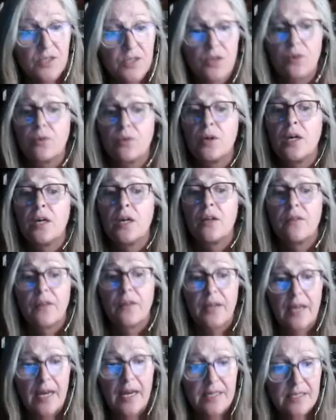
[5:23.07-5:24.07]
so the
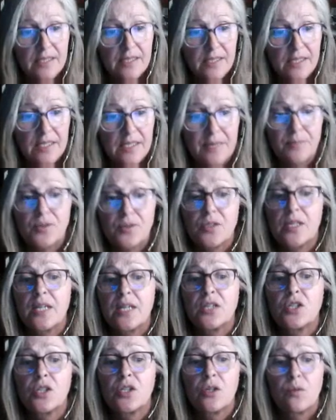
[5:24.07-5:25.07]
case
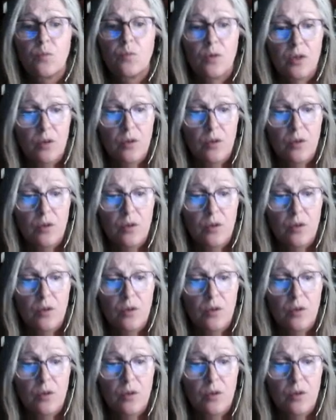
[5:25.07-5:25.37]
conceptualization,